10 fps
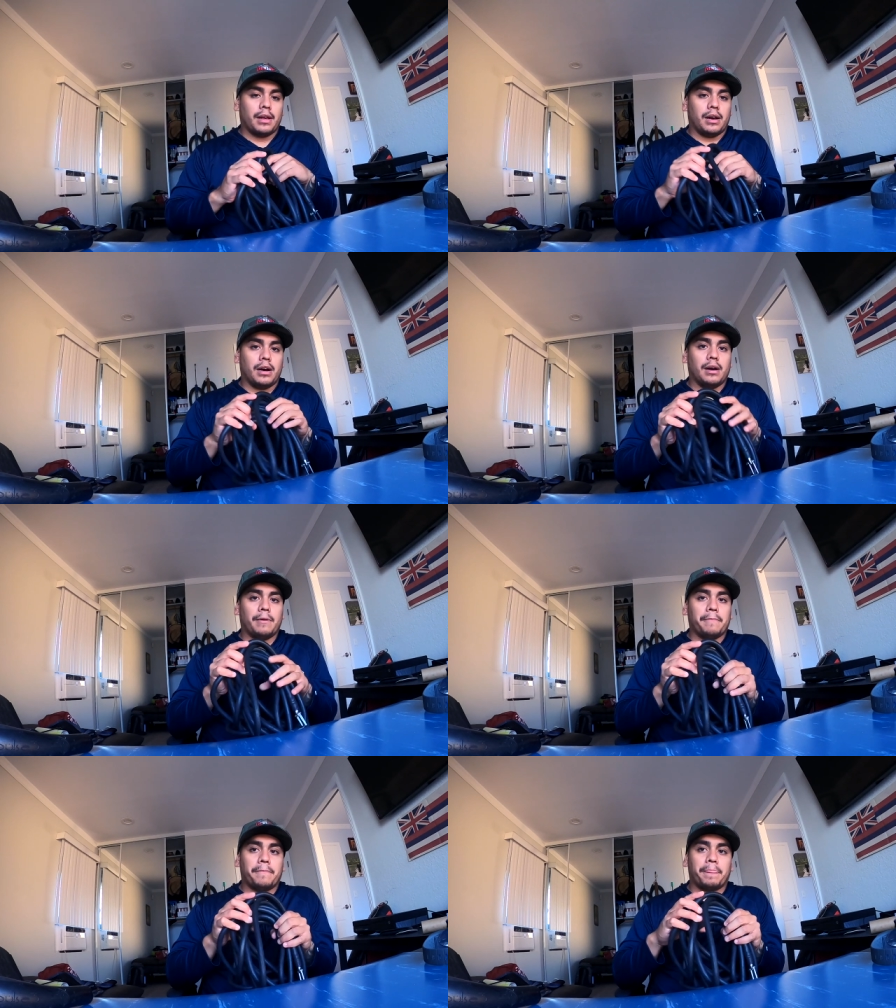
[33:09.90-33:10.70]

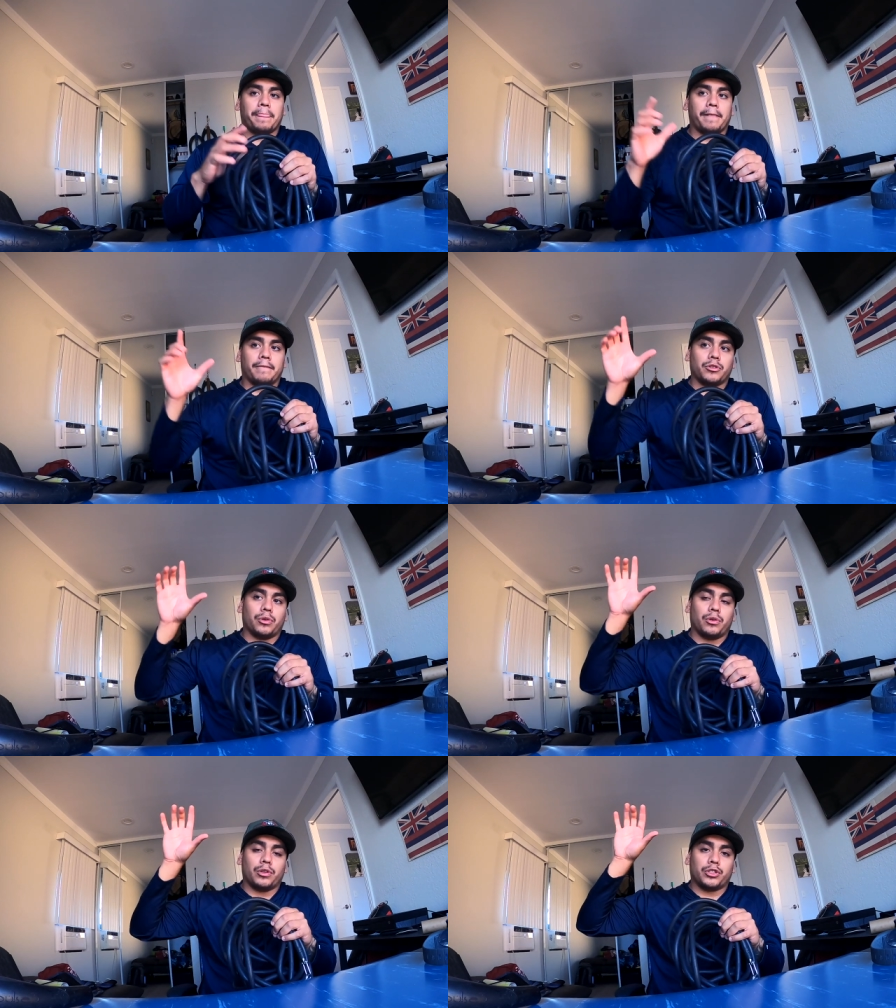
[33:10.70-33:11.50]
Um, so
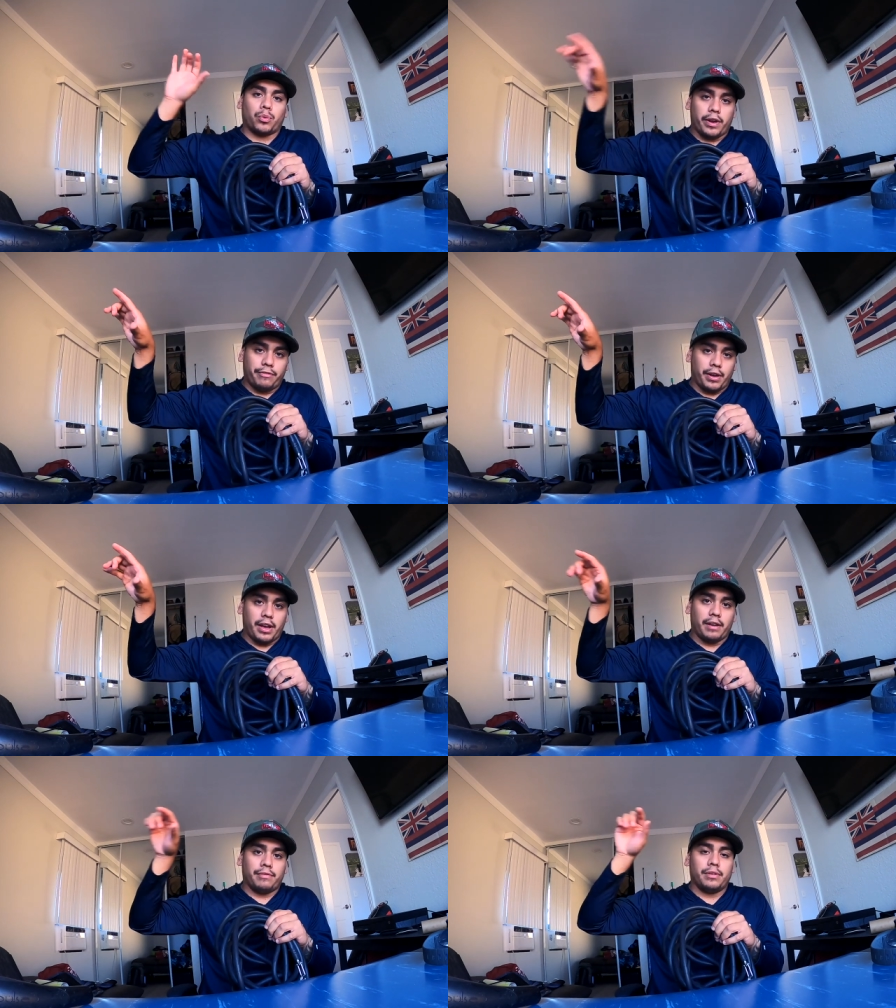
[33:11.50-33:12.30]
it goes
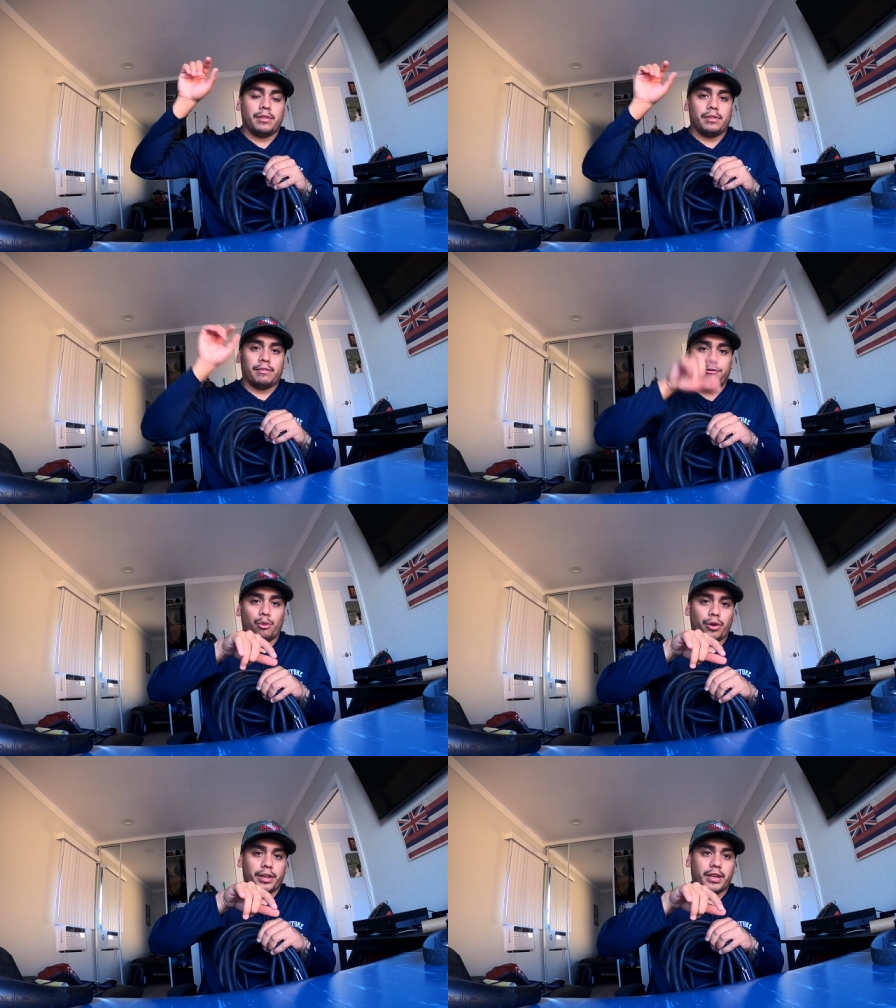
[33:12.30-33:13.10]
25,
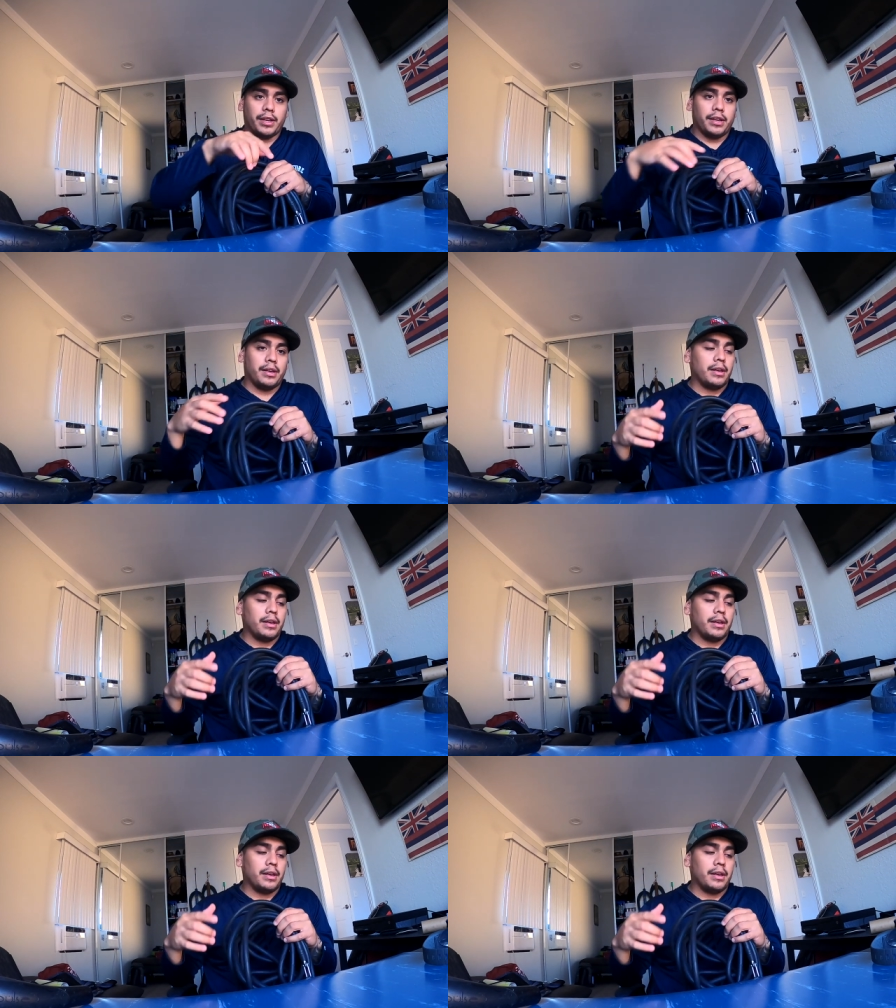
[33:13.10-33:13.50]
40,